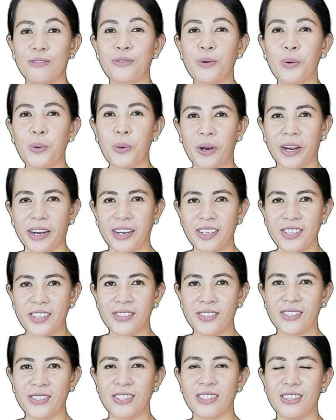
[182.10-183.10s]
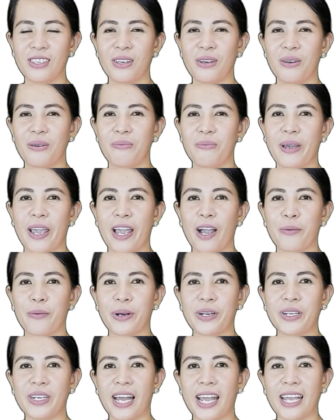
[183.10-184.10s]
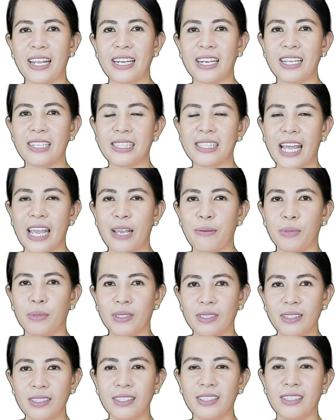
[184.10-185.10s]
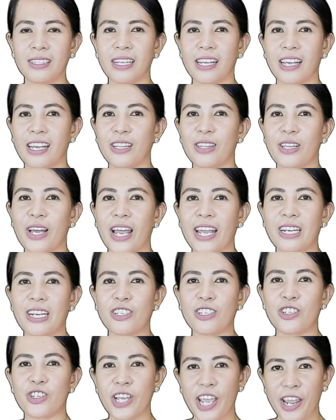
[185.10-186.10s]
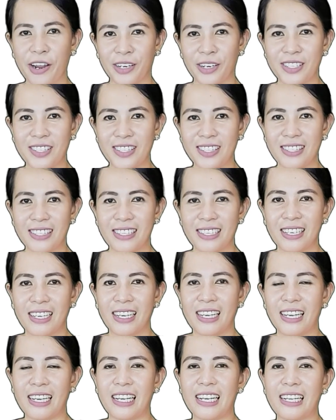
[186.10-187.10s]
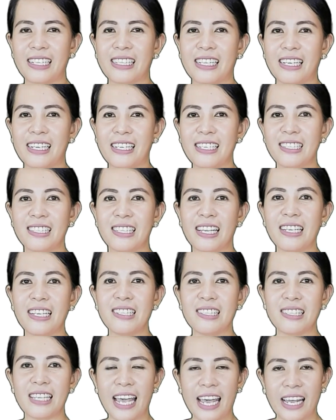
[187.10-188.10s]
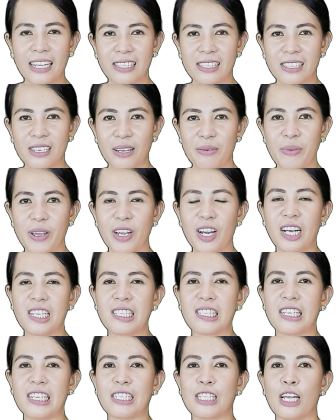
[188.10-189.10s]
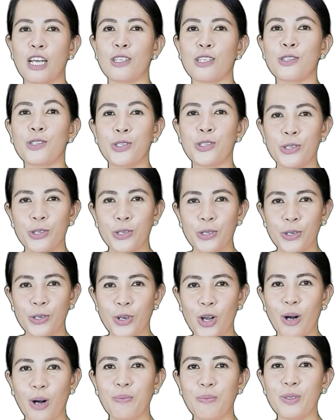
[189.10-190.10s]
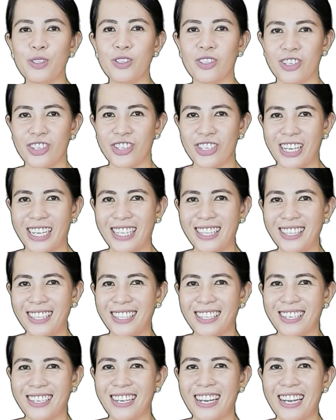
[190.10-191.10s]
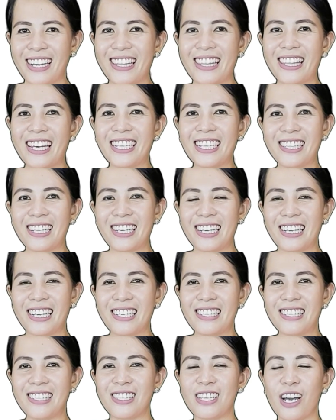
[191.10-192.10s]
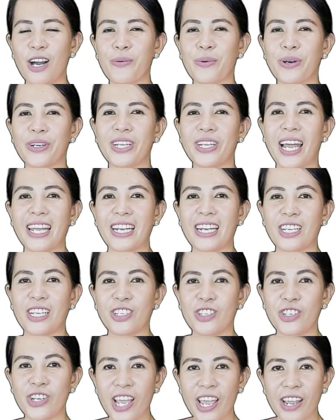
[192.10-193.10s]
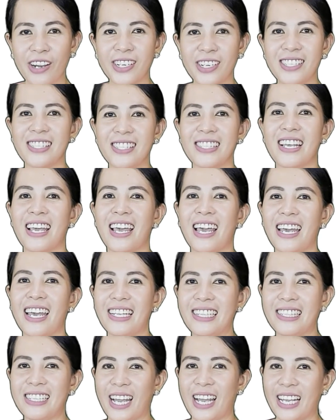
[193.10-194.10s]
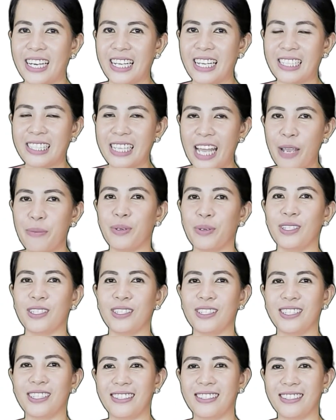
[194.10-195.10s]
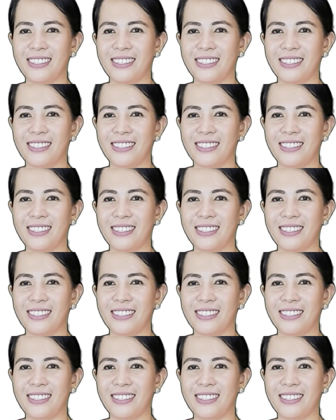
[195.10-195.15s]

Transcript: of course, by our dining table and dining chairs. It is a set because it has two compositions, and that is our dining chairs and dining table.